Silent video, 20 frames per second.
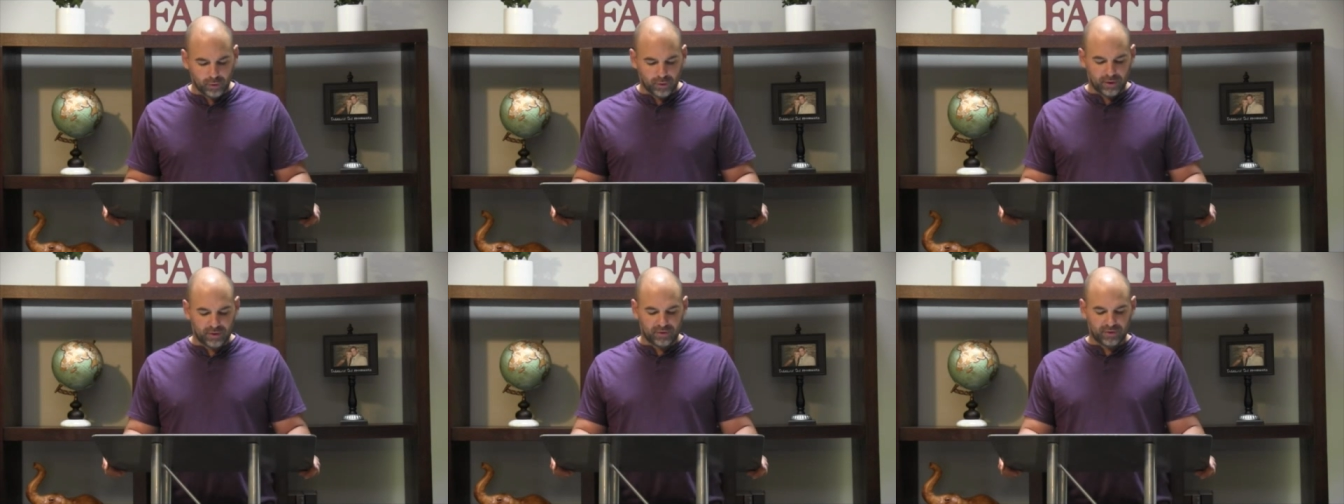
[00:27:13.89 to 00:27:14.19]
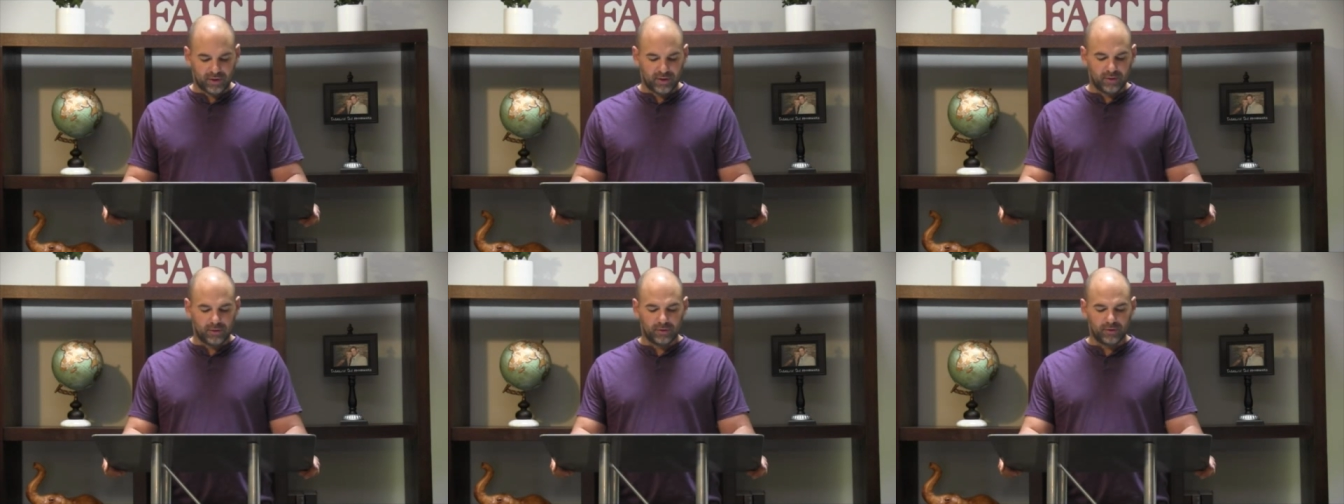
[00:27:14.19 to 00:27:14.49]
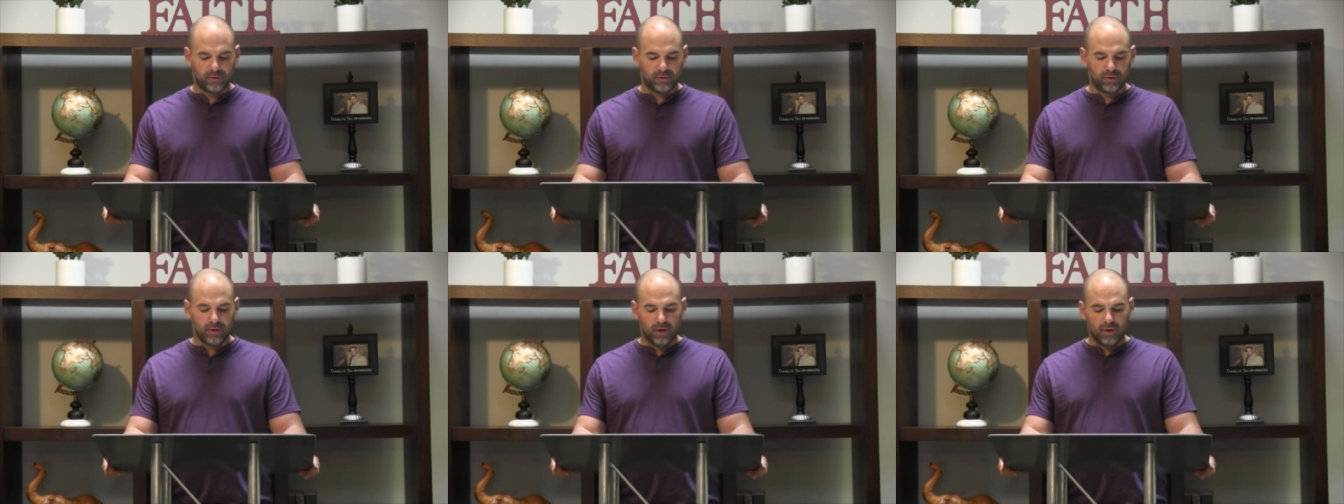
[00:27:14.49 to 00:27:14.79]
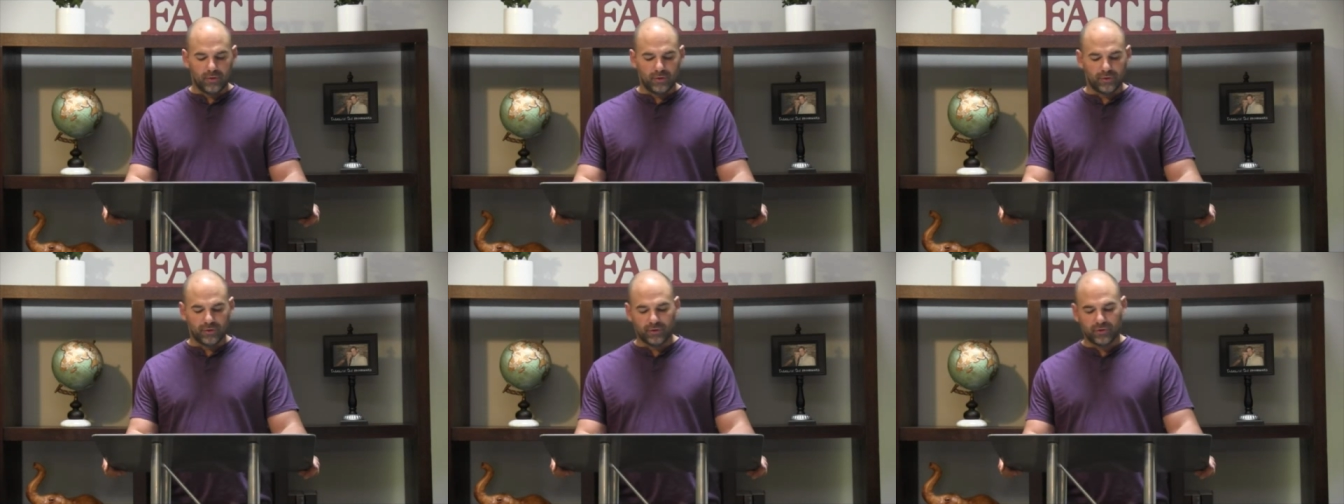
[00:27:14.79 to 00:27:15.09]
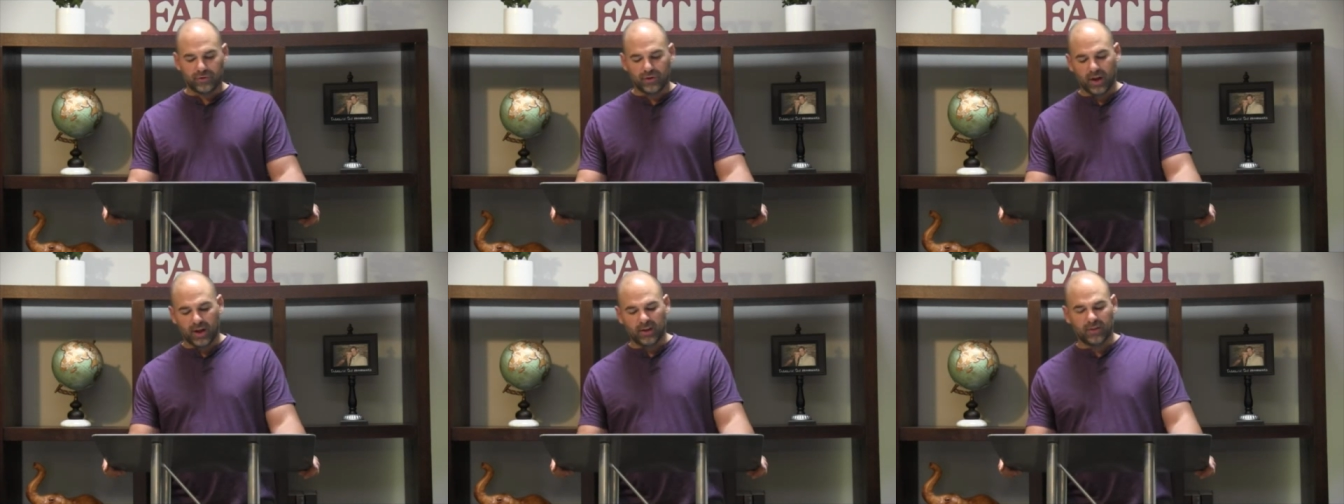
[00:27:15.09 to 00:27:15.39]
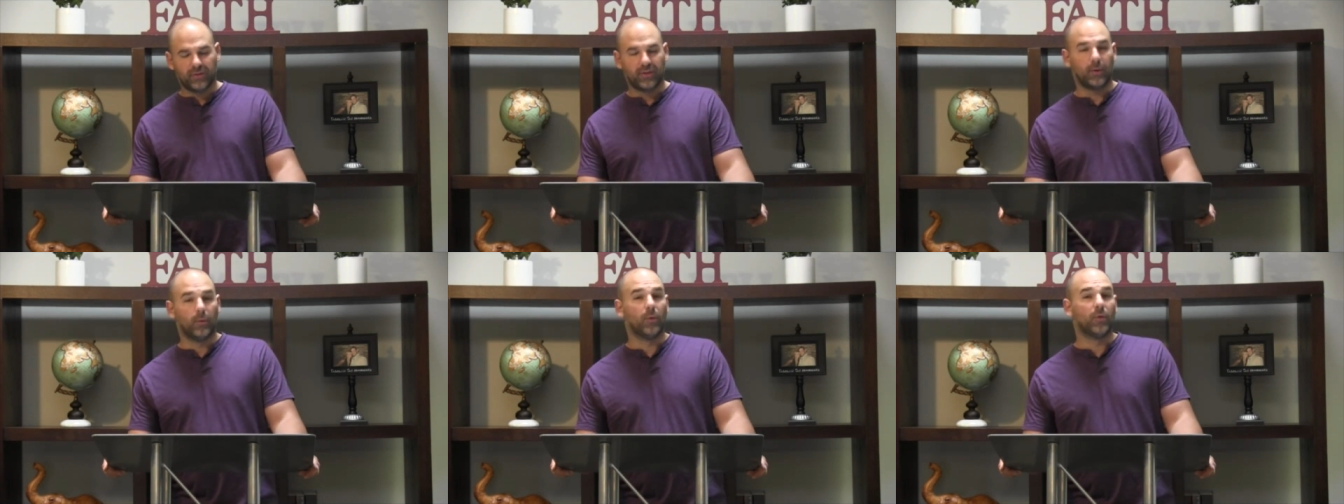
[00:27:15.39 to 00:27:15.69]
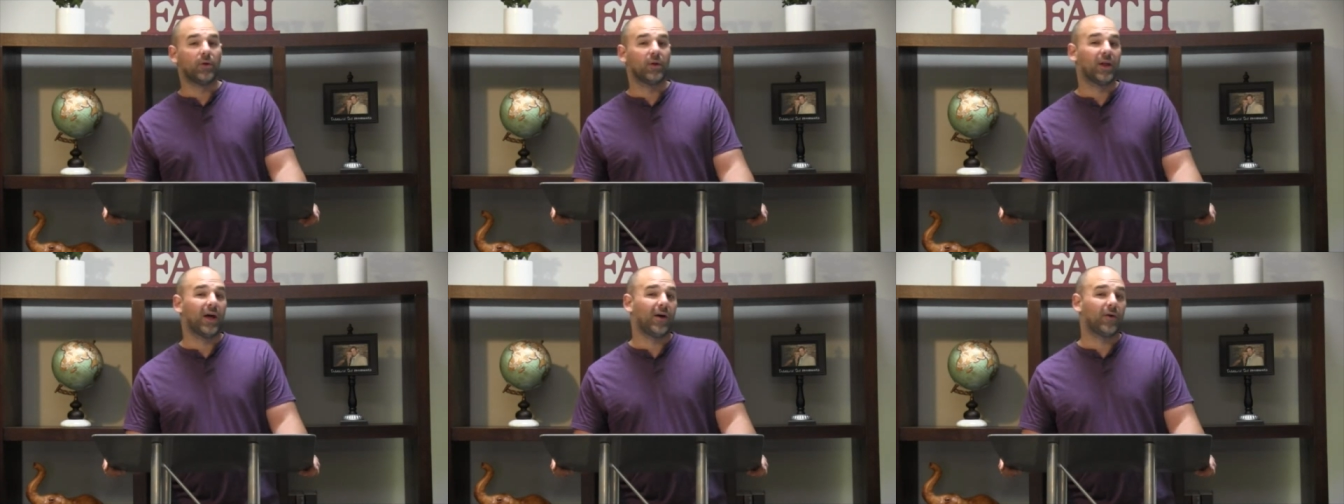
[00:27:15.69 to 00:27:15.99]
they said there's there's a chance they won't
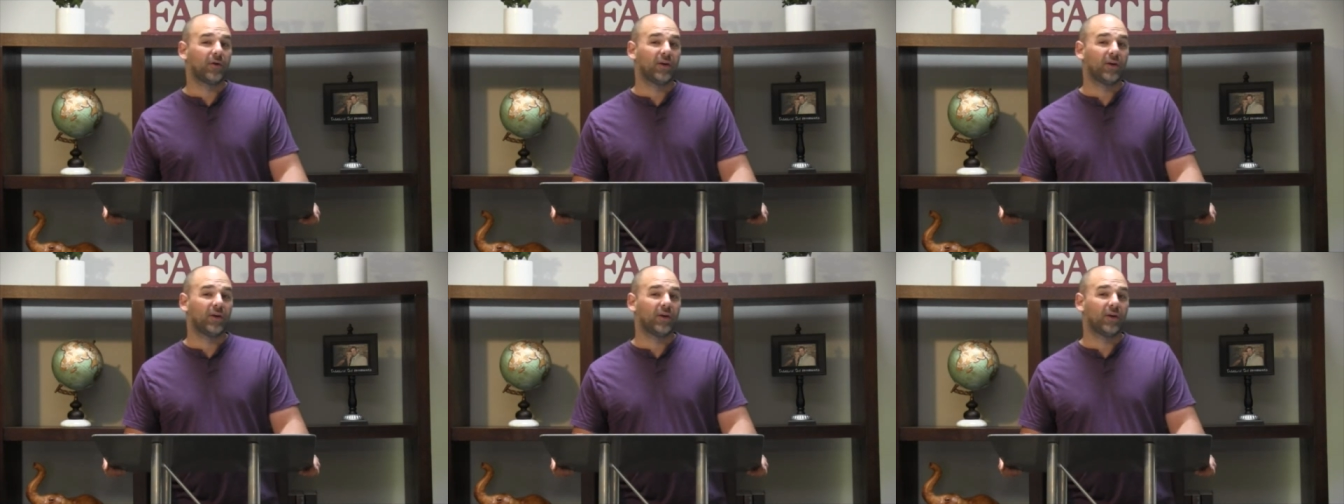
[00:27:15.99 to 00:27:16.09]
allow